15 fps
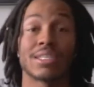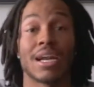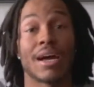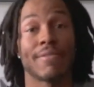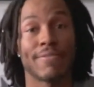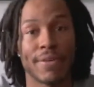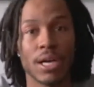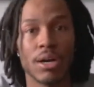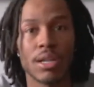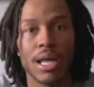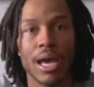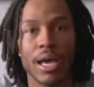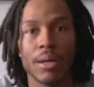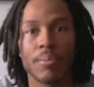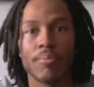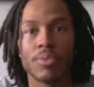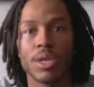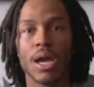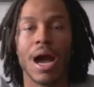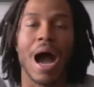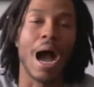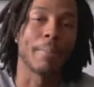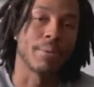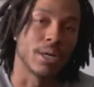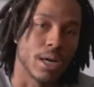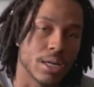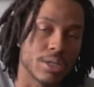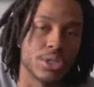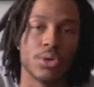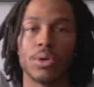that I fail at, I'm
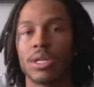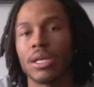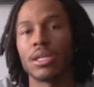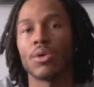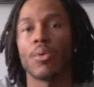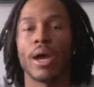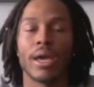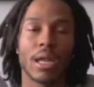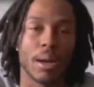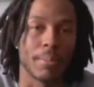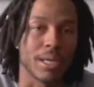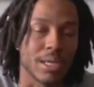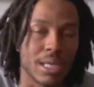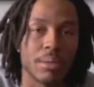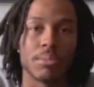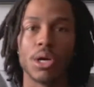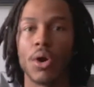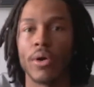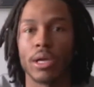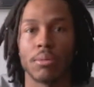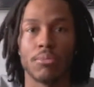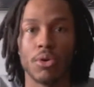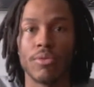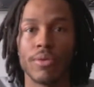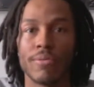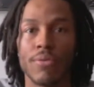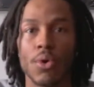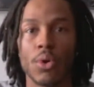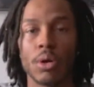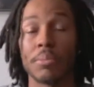going to do it anyway, and I'm going to keep going and moving
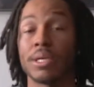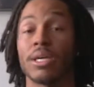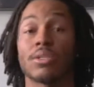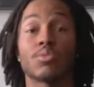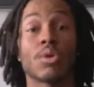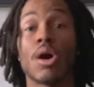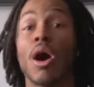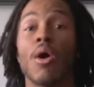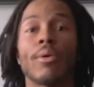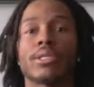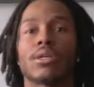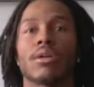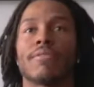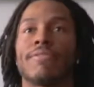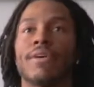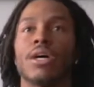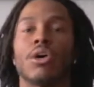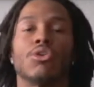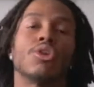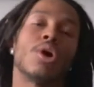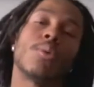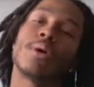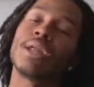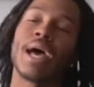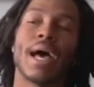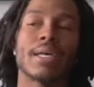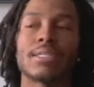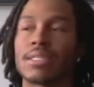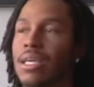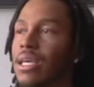forward, because we're always going to fail. No one
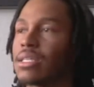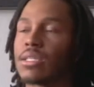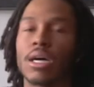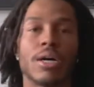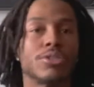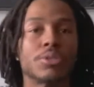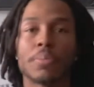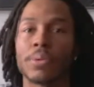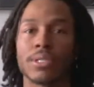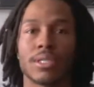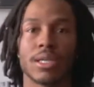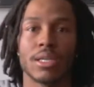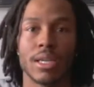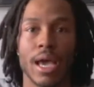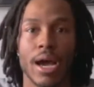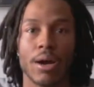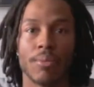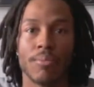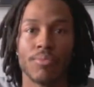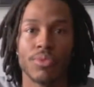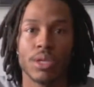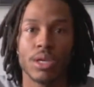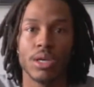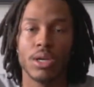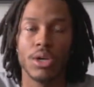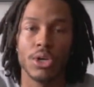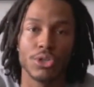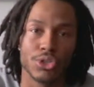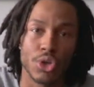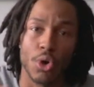has things 100% down.
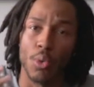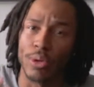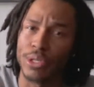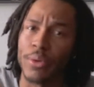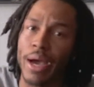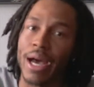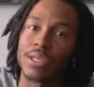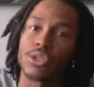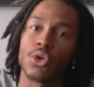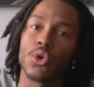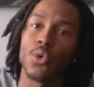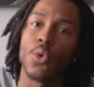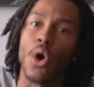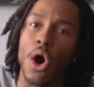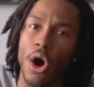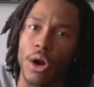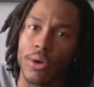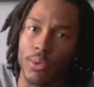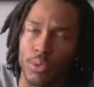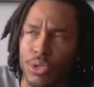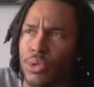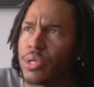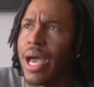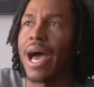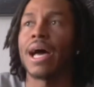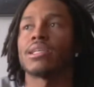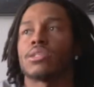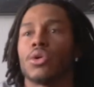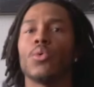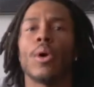So when you ask who
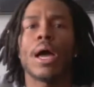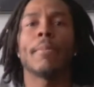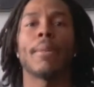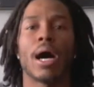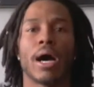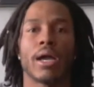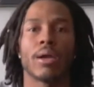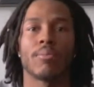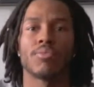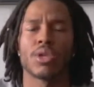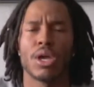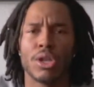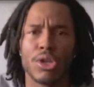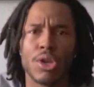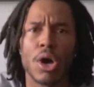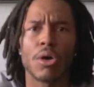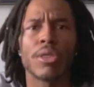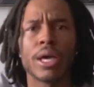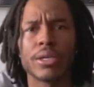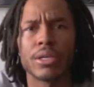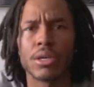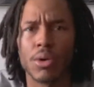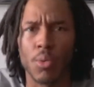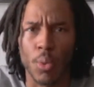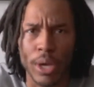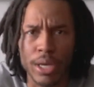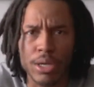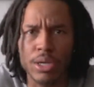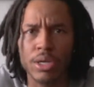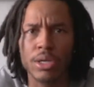am I? Know that you're a
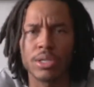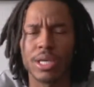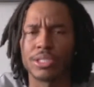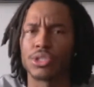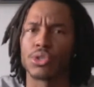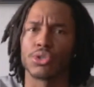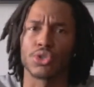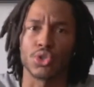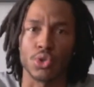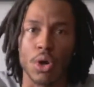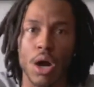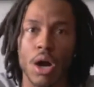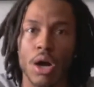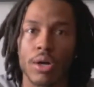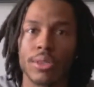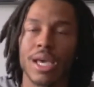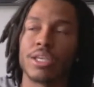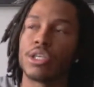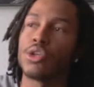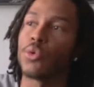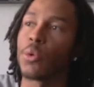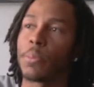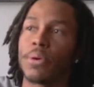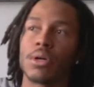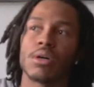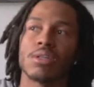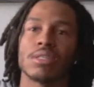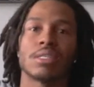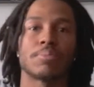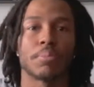winner, that you're strong, that you were put
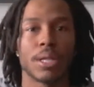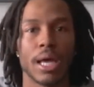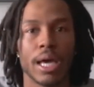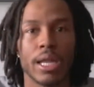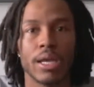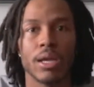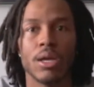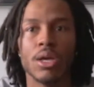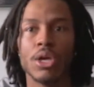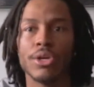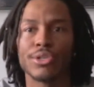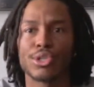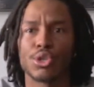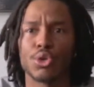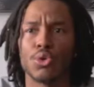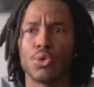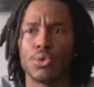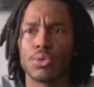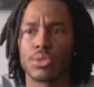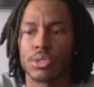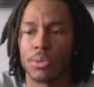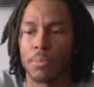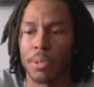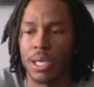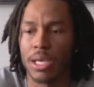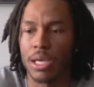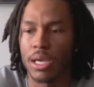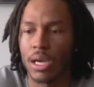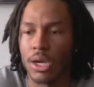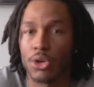on this planet to
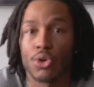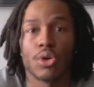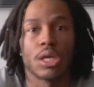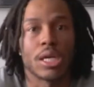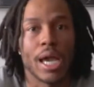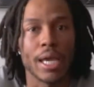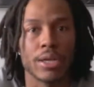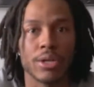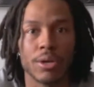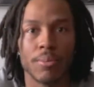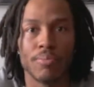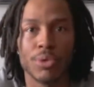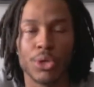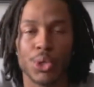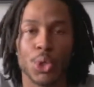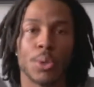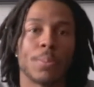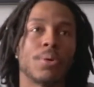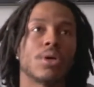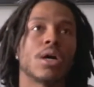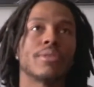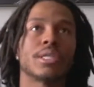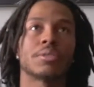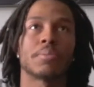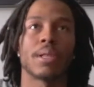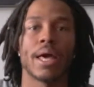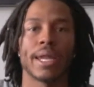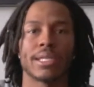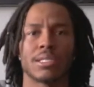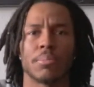be a creator. You were put on this
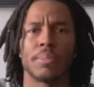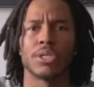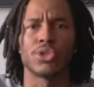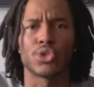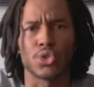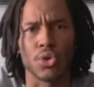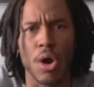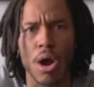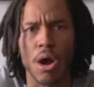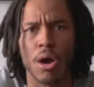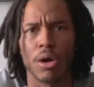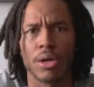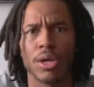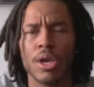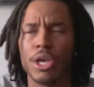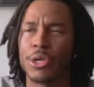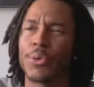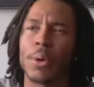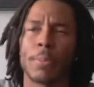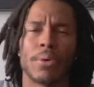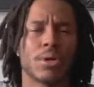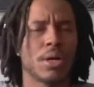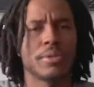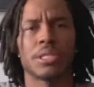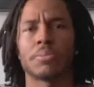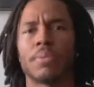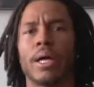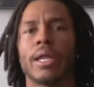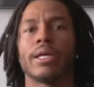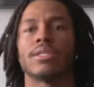planet to be strong. You weren't put on this
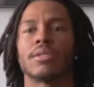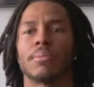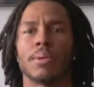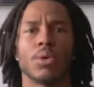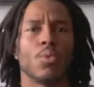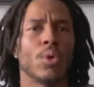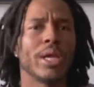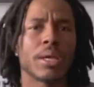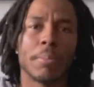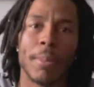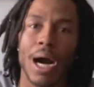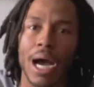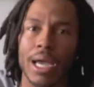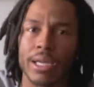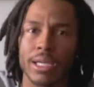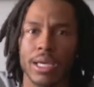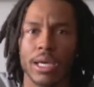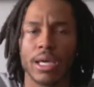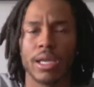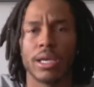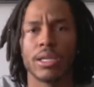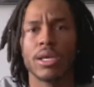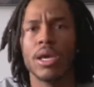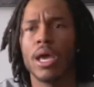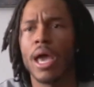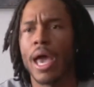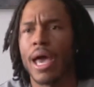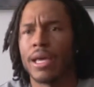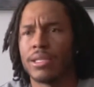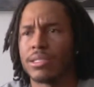planet to be weak-minded
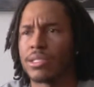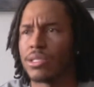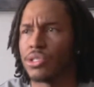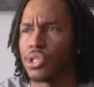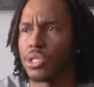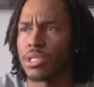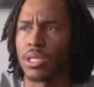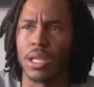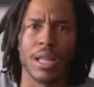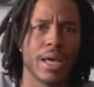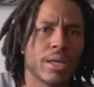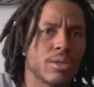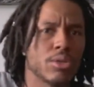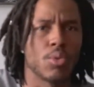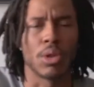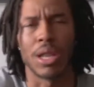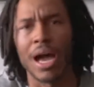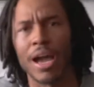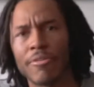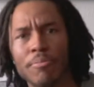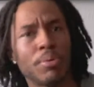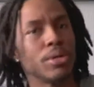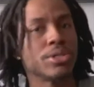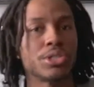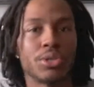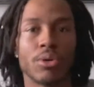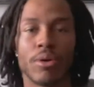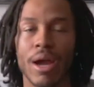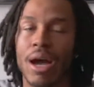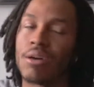and to just let life push
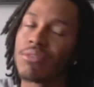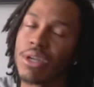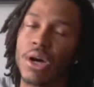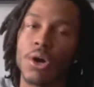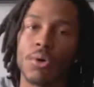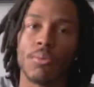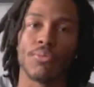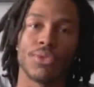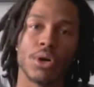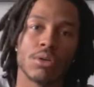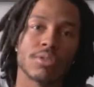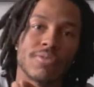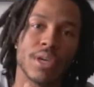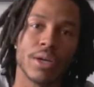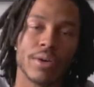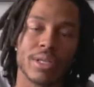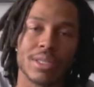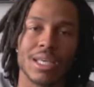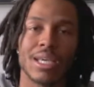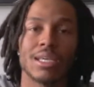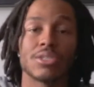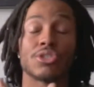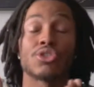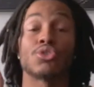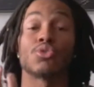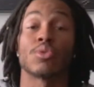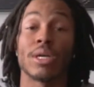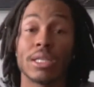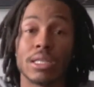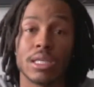you around. No, those very things
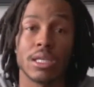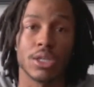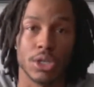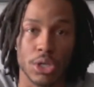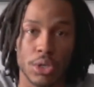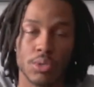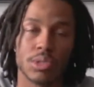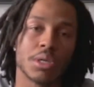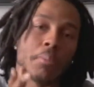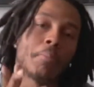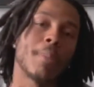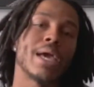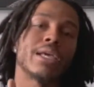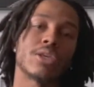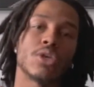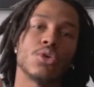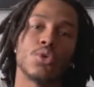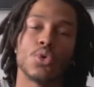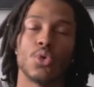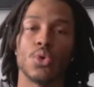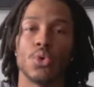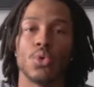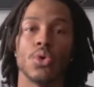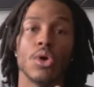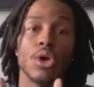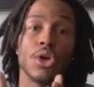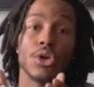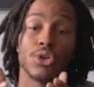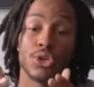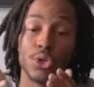strengthen you to make you who
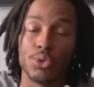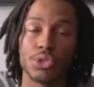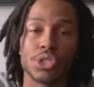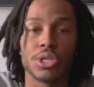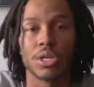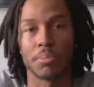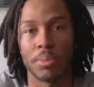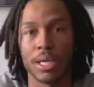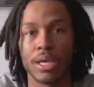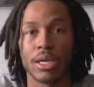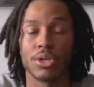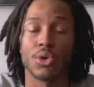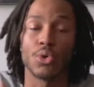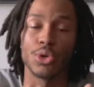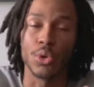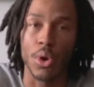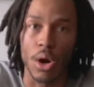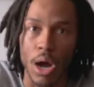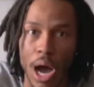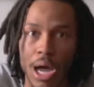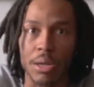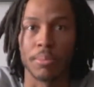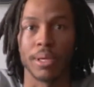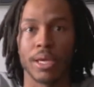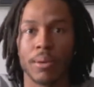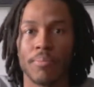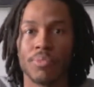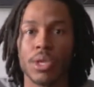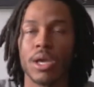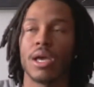you should be and who you ought to be
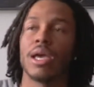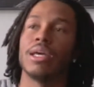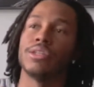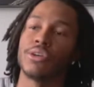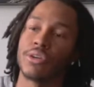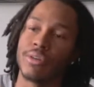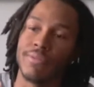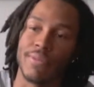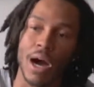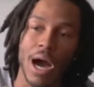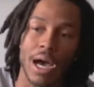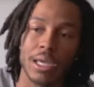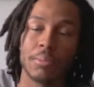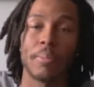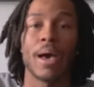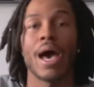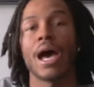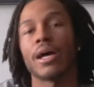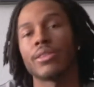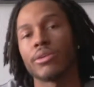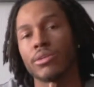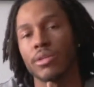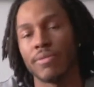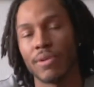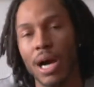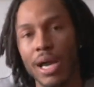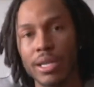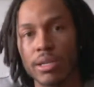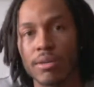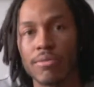in your divine path, your
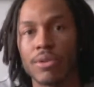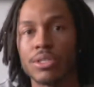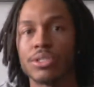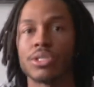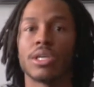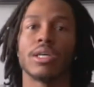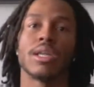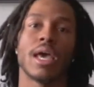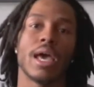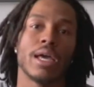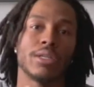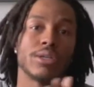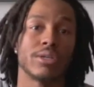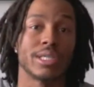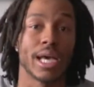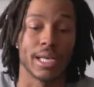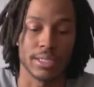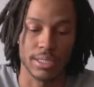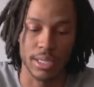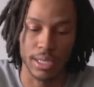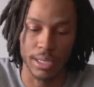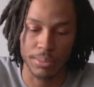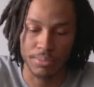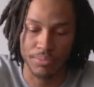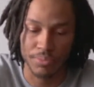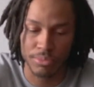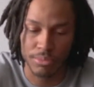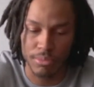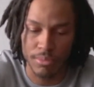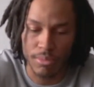divine intervention, and your destiny.
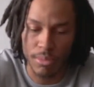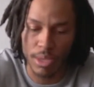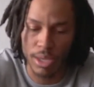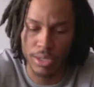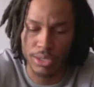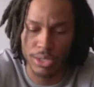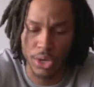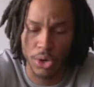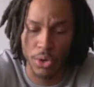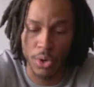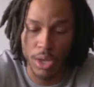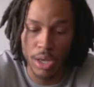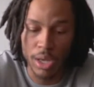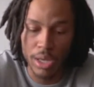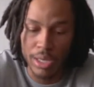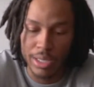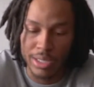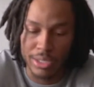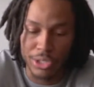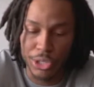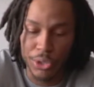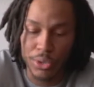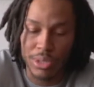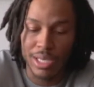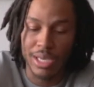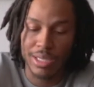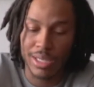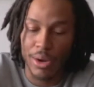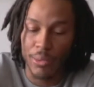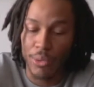So do you
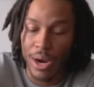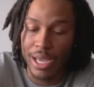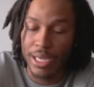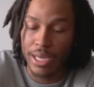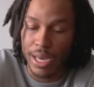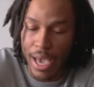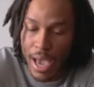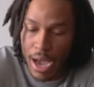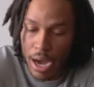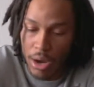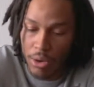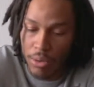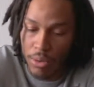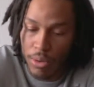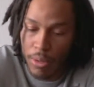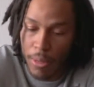think that right now